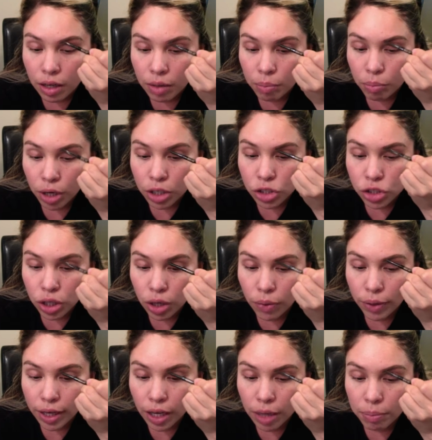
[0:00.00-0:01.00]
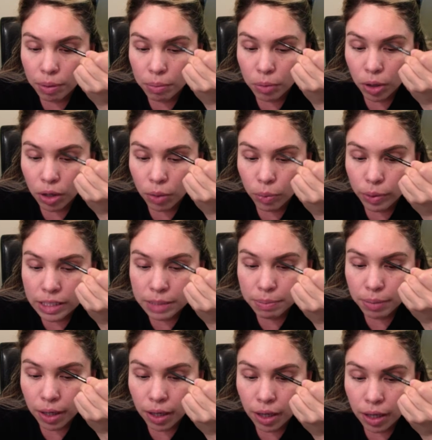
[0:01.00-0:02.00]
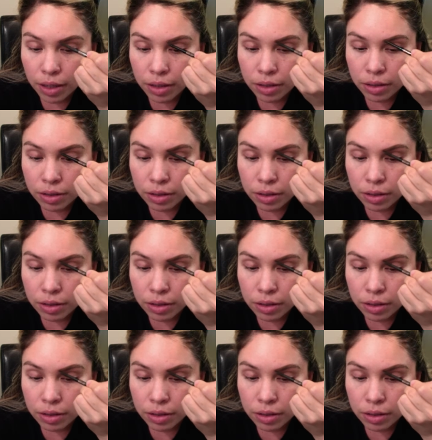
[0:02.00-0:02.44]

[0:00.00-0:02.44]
brush going up. I'm going to wisp it on.